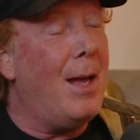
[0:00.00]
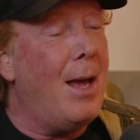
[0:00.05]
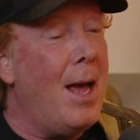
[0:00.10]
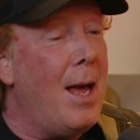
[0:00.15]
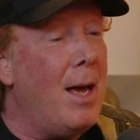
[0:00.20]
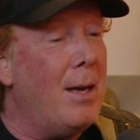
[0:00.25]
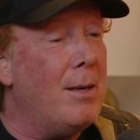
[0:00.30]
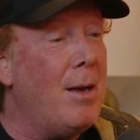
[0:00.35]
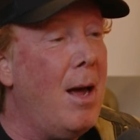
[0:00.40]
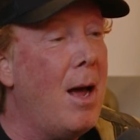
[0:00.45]

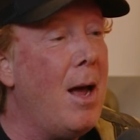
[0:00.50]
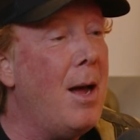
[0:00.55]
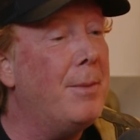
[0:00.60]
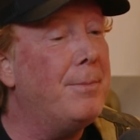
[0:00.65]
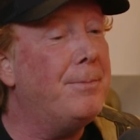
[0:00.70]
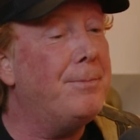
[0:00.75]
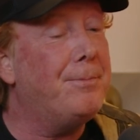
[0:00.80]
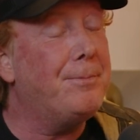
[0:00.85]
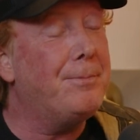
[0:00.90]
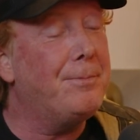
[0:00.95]

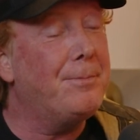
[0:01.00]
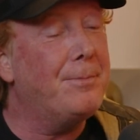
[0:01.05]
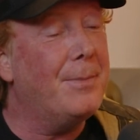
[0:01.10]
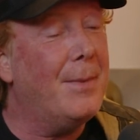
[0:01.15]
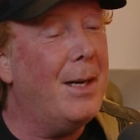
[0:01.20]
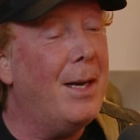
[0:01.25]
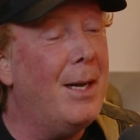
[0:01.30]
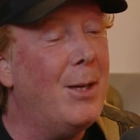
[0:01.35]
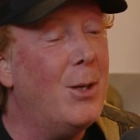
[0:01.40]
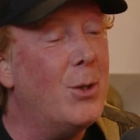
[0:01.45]

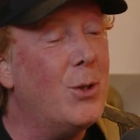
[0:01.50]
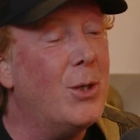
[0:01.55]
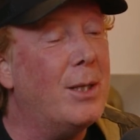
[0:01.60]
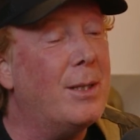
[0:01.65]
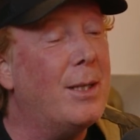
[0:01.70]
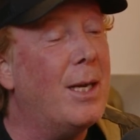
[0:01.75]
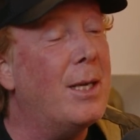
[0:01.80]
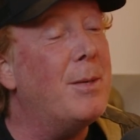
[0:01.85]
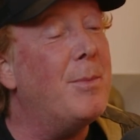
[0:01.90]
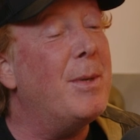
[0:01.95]
And then she
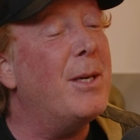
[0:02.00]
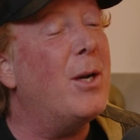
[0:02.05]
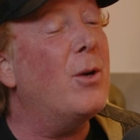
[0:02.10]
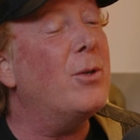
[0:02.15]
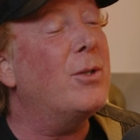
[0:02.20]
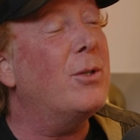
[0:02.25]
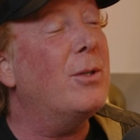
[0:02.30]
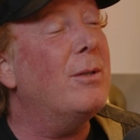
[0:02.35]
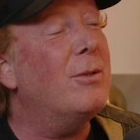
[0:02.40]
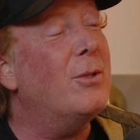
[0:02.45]
said to me,
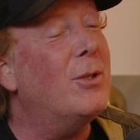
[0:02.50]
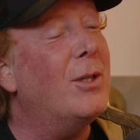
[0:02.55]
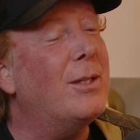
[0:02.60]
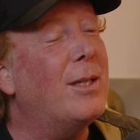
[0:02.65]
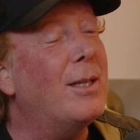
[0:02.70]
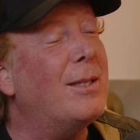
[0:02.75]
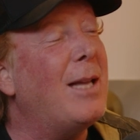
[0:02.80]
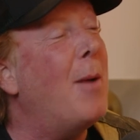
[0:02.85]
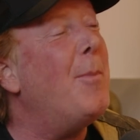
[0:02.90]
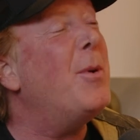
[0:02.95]
she
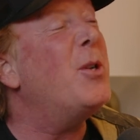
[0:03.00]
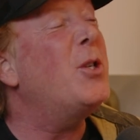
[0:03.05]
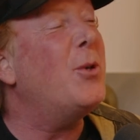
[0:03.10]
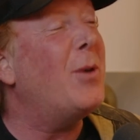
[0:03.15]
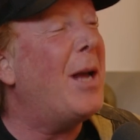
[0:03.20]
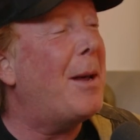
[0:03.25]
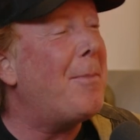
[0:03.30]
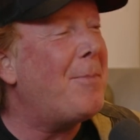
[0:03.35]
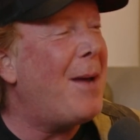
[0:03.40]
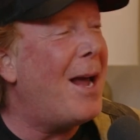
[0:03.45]
says, "How much
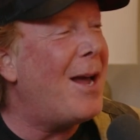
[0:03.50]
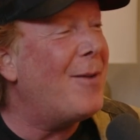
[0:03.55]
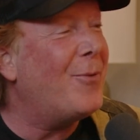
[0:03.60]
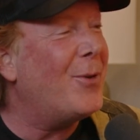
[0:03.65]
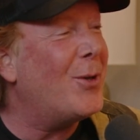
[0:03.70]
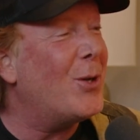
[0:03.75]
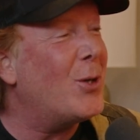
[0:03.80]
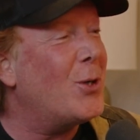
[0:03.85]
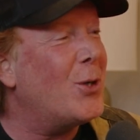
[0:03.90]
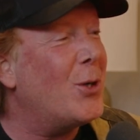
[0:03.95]
you getting paid
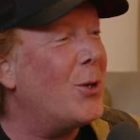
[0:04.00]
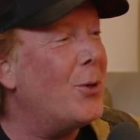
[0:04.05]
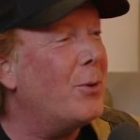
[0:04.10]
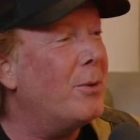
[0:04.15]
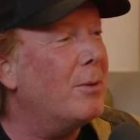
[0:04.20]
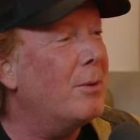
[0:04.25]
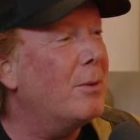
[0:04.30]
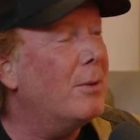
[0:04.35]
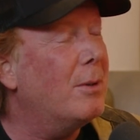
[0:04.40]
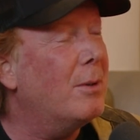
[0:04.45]
for the
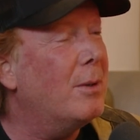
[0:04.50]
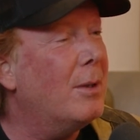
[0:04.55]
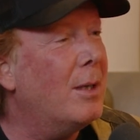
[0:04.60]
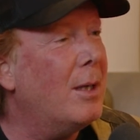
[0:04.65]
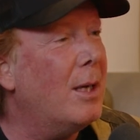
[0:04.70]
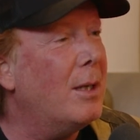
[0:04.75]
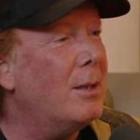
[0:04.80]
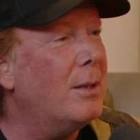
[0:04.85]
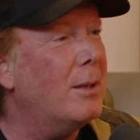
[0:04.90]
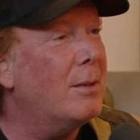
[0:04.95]
shoot?"
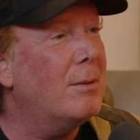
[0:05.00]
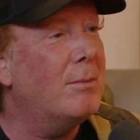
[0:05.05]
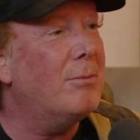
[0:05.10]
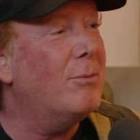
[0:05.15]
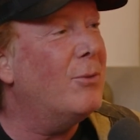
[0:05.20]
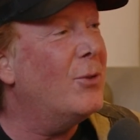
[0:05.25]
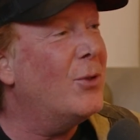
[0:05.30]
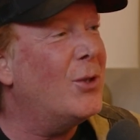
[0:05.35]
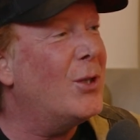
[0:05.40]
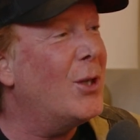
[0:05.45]
And I said,
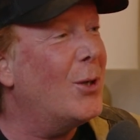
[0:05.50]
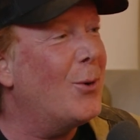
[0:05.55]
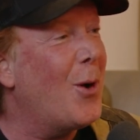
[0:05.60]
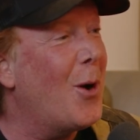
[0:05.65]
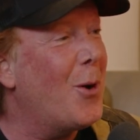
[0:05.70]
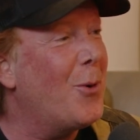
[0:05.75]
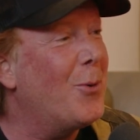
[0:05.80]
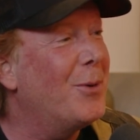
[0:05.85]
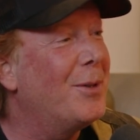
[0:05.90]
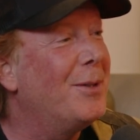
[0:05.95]

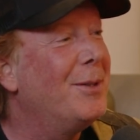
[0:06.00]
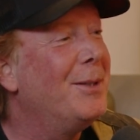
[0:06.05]
"0."